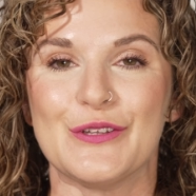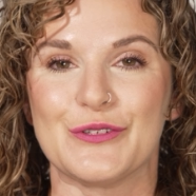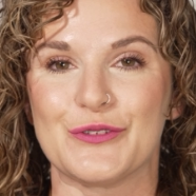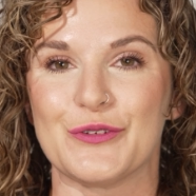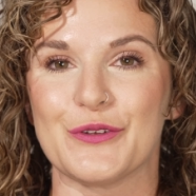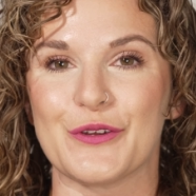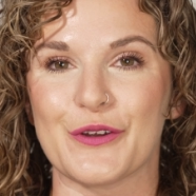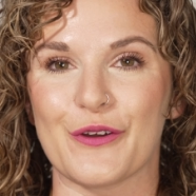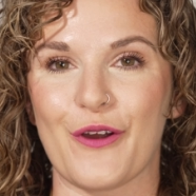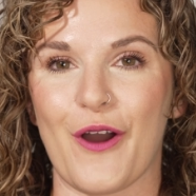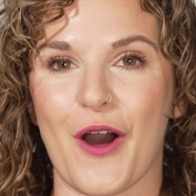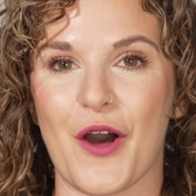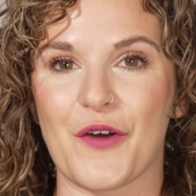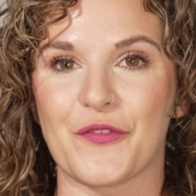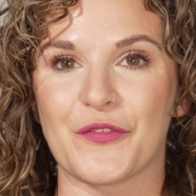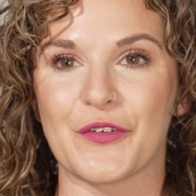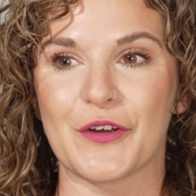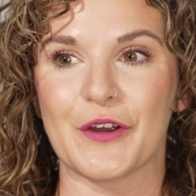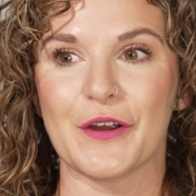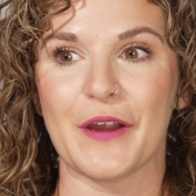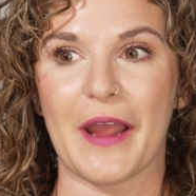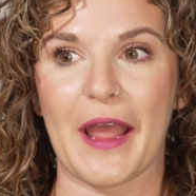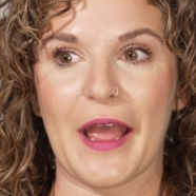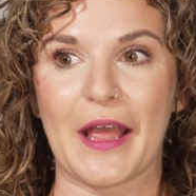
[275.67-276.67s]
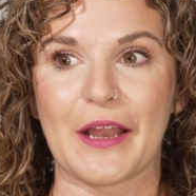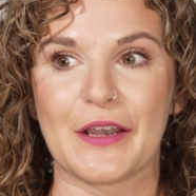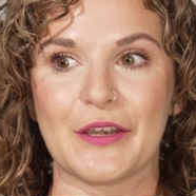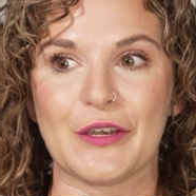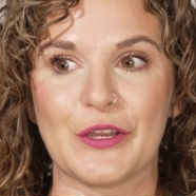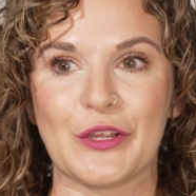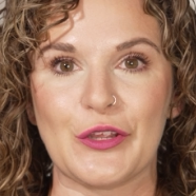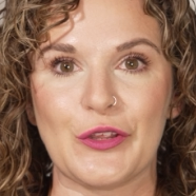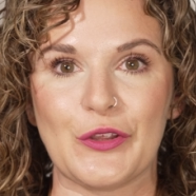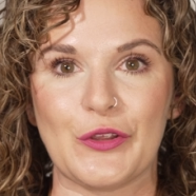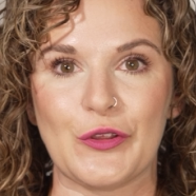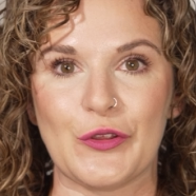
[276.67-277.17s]
to your offer,
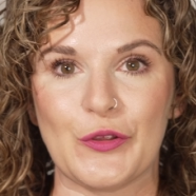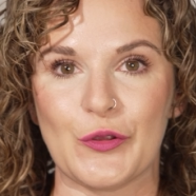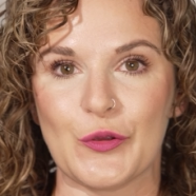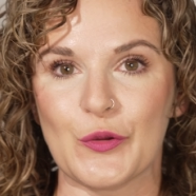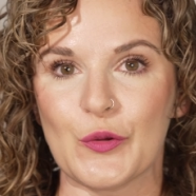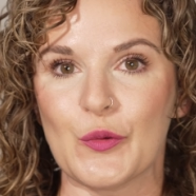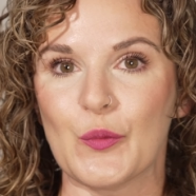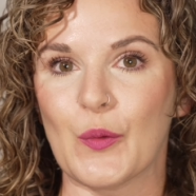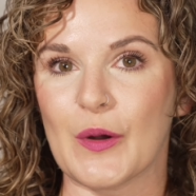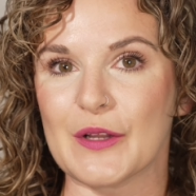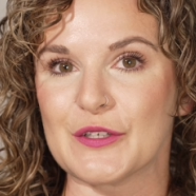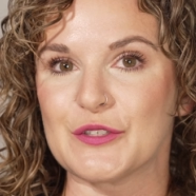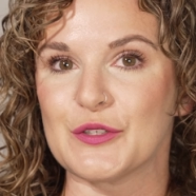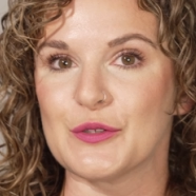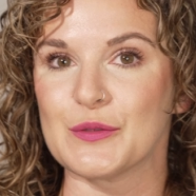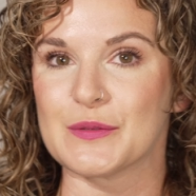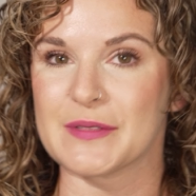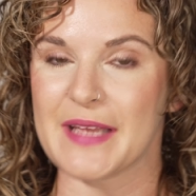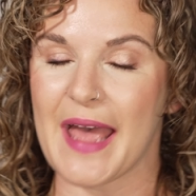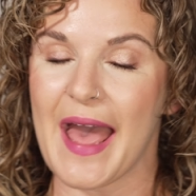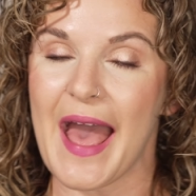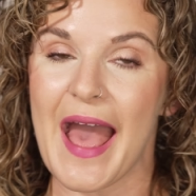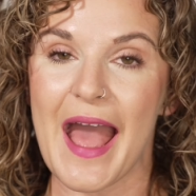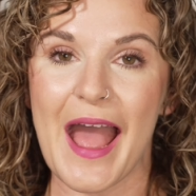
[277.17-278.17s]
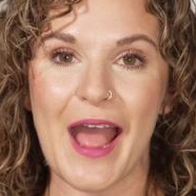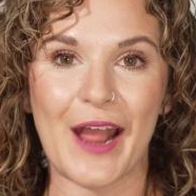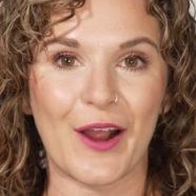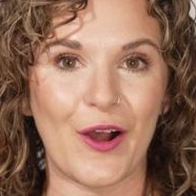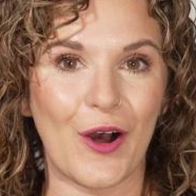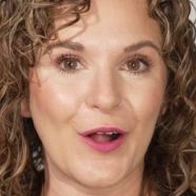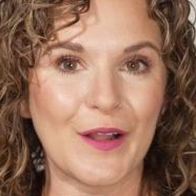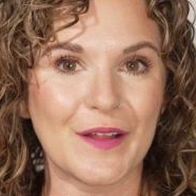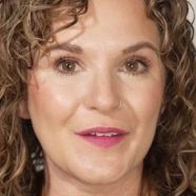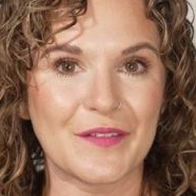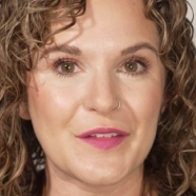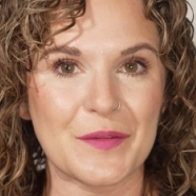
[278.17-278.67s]
and you want to tag
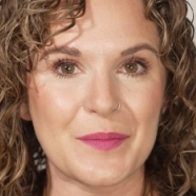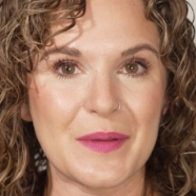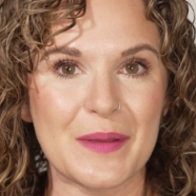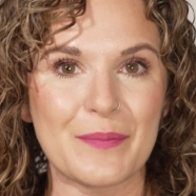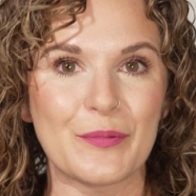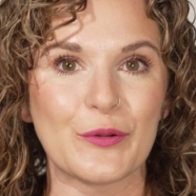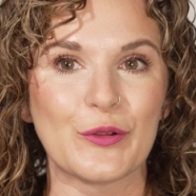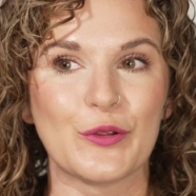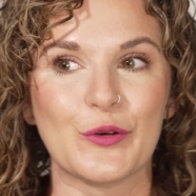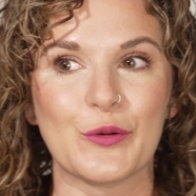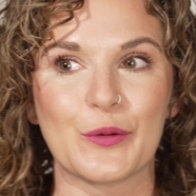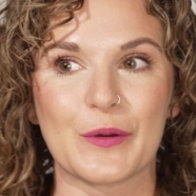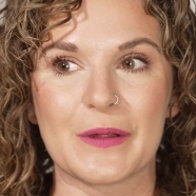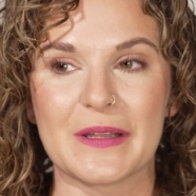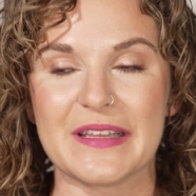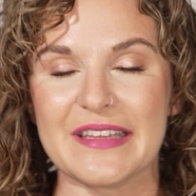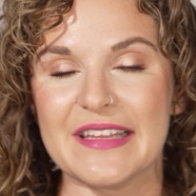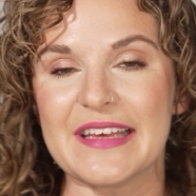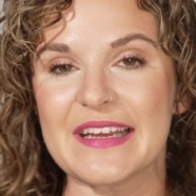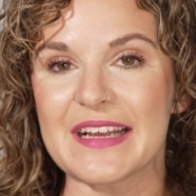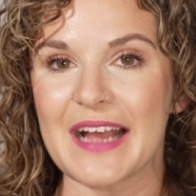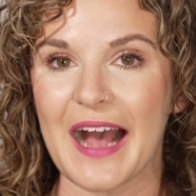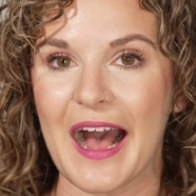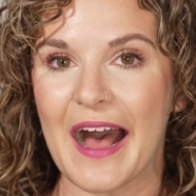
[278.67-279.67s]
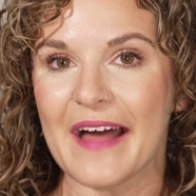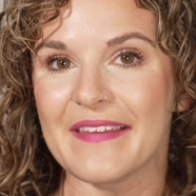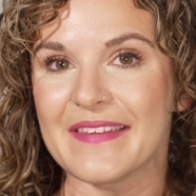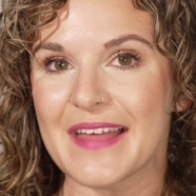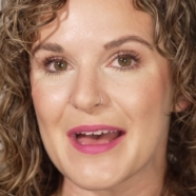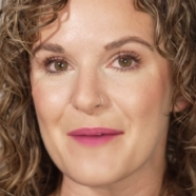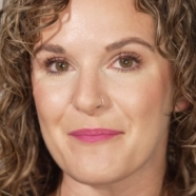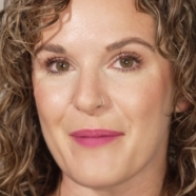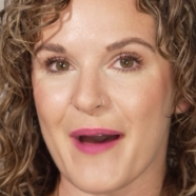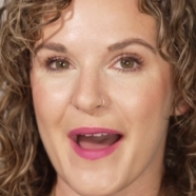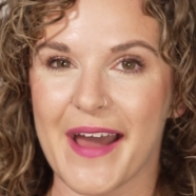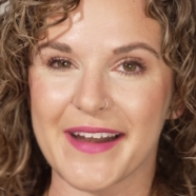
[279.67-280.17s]
all of the people who click on
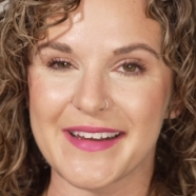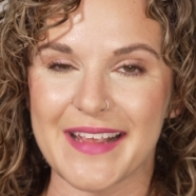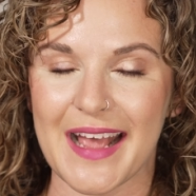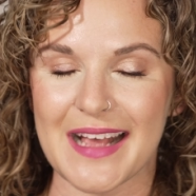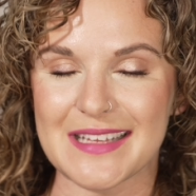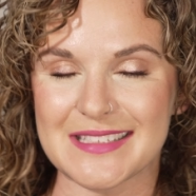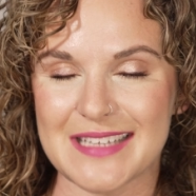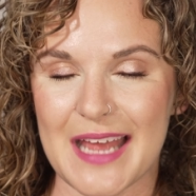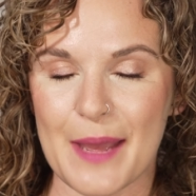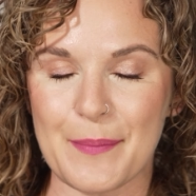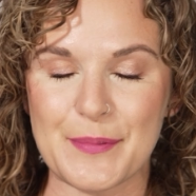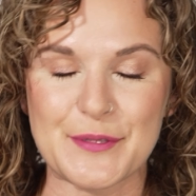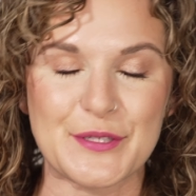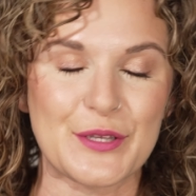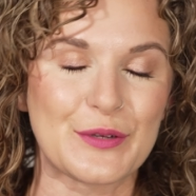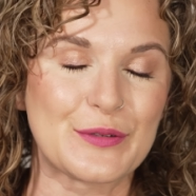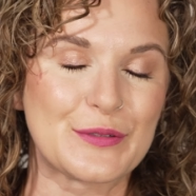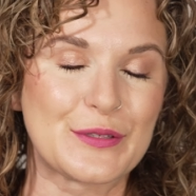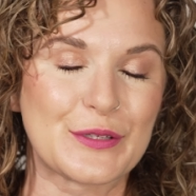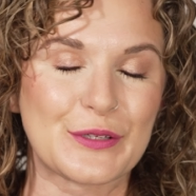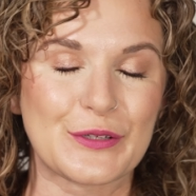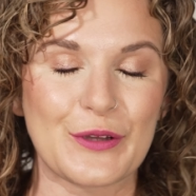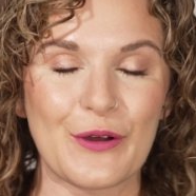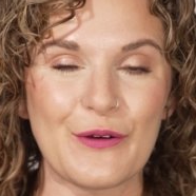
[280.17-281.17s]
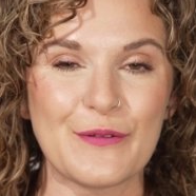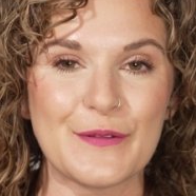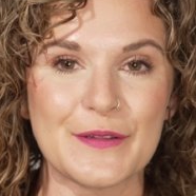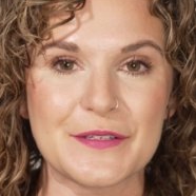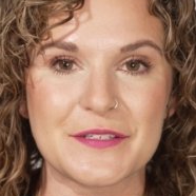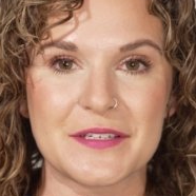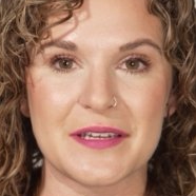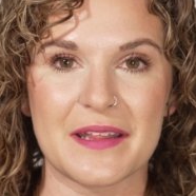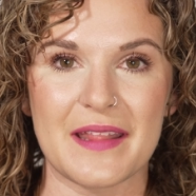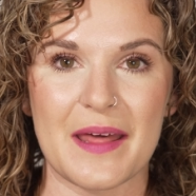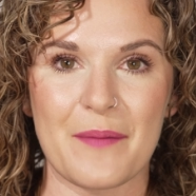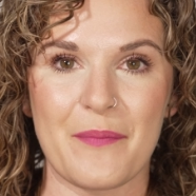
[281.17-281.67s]
that podcast episode to go
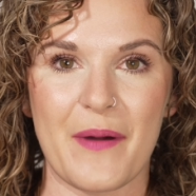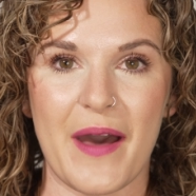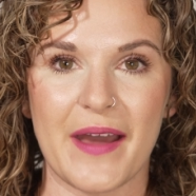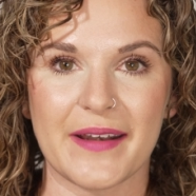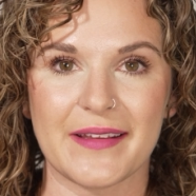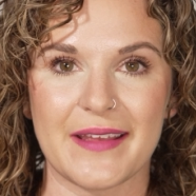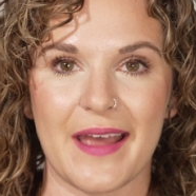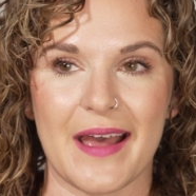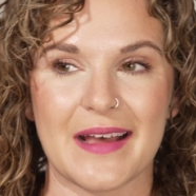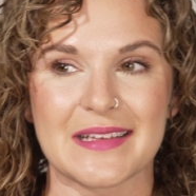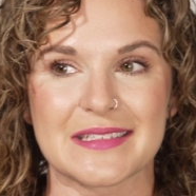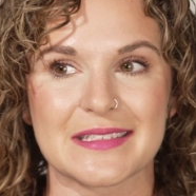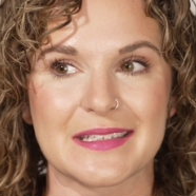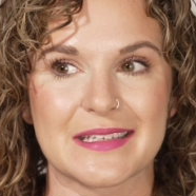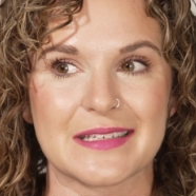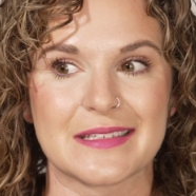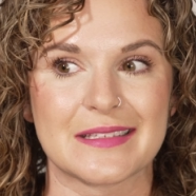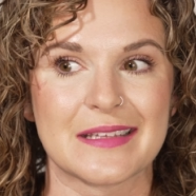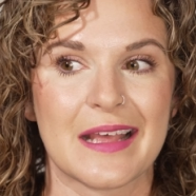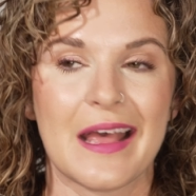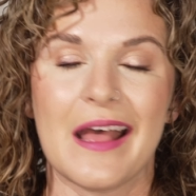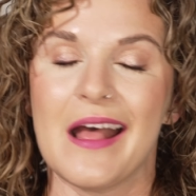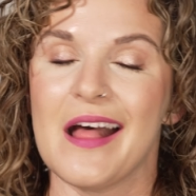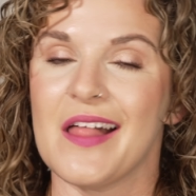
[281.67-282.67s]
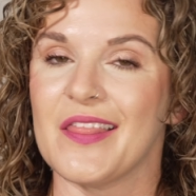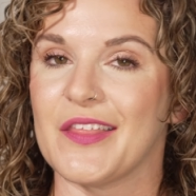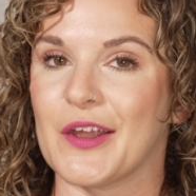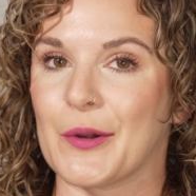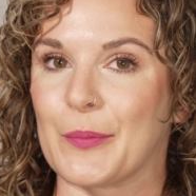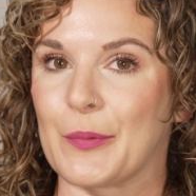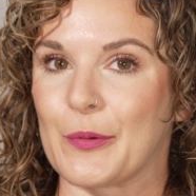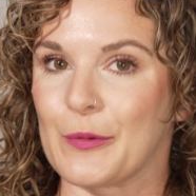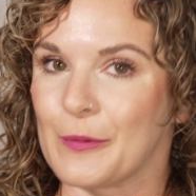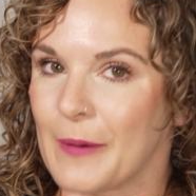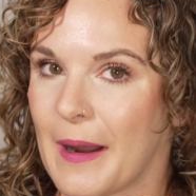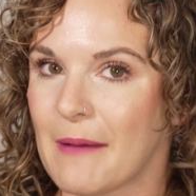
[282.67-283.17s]
listen to that podcast because
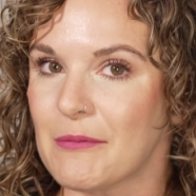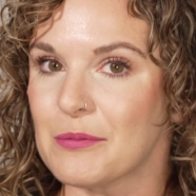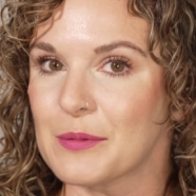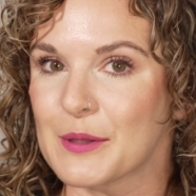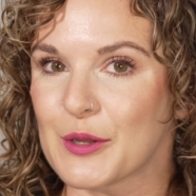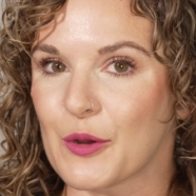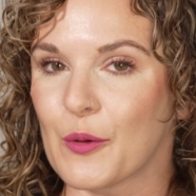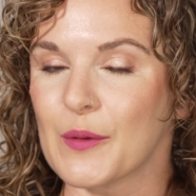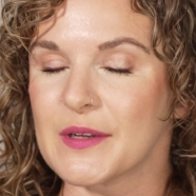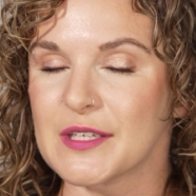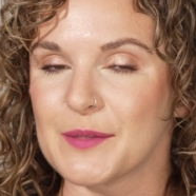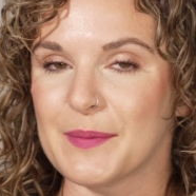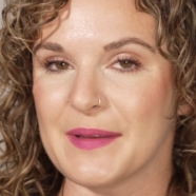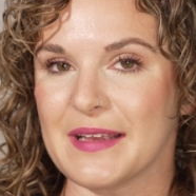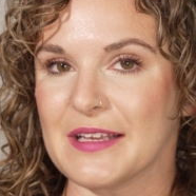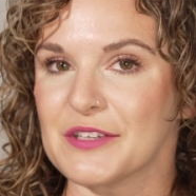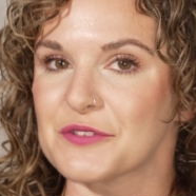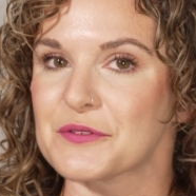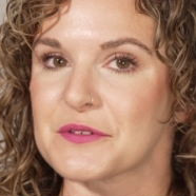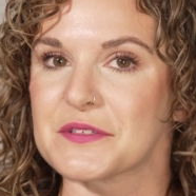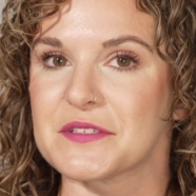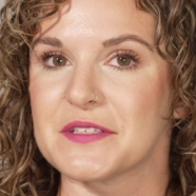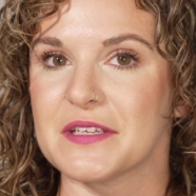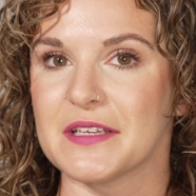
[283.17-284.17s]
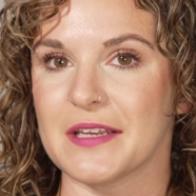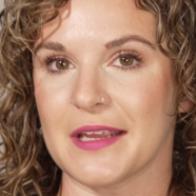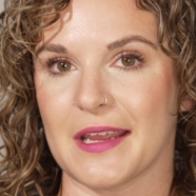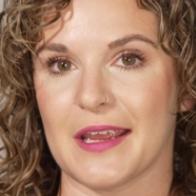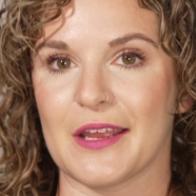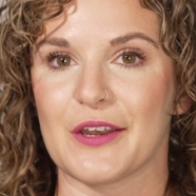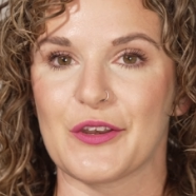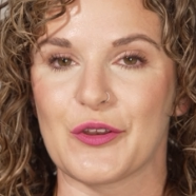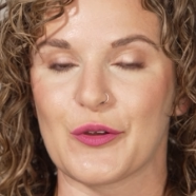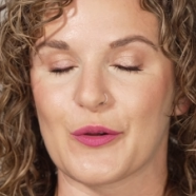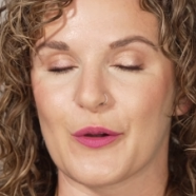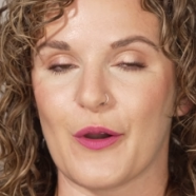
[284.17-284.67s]
they're probably going to be interested
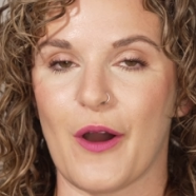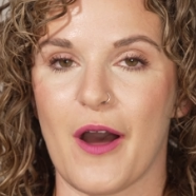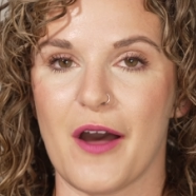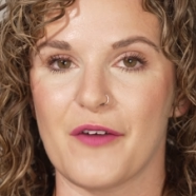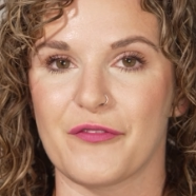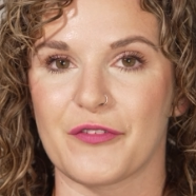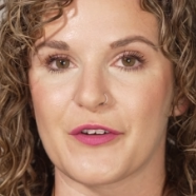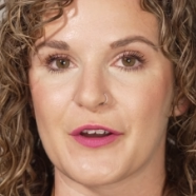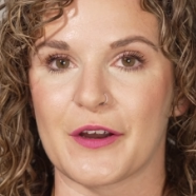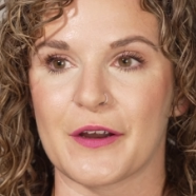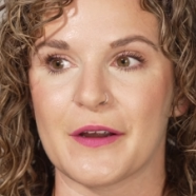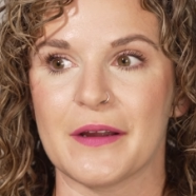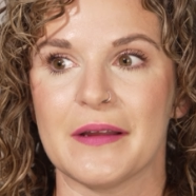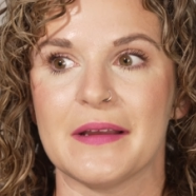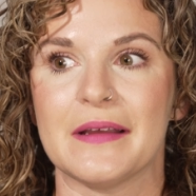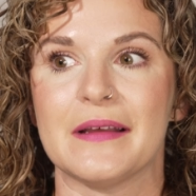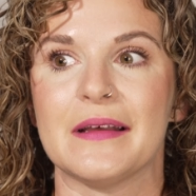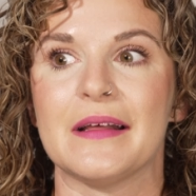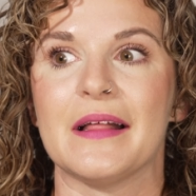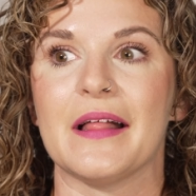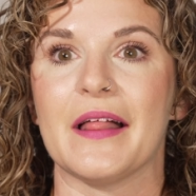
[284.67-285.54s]
in your offer,